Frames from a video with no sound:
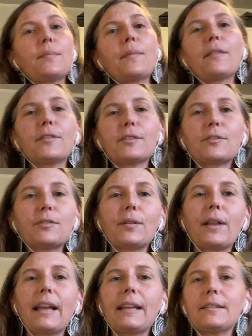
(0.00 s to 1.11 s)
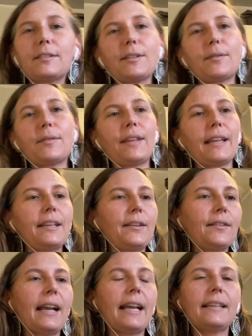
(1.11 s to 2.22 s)
my first grow light. So thank you
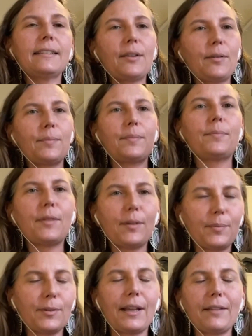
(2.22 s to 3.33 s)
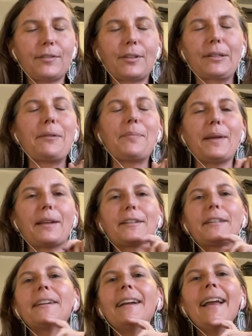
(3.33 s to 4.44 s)
guys. Hope your life turned out better.
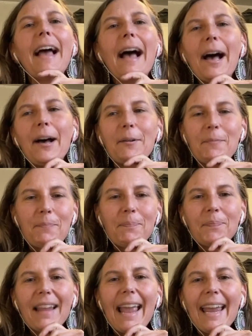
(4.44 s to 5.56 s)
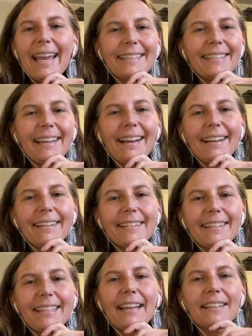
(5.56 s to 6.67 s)
So
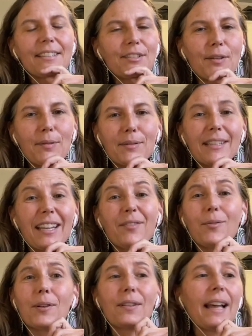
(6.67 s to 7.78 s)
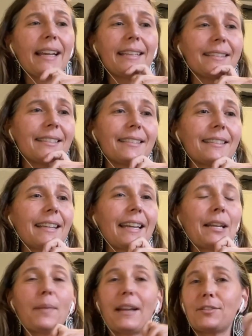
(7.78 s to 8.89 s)
it was like 4 lights in a
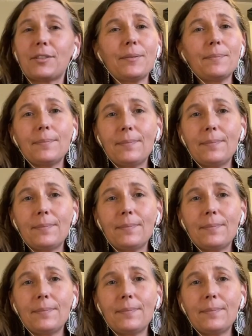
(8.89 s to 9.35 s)
bedroom.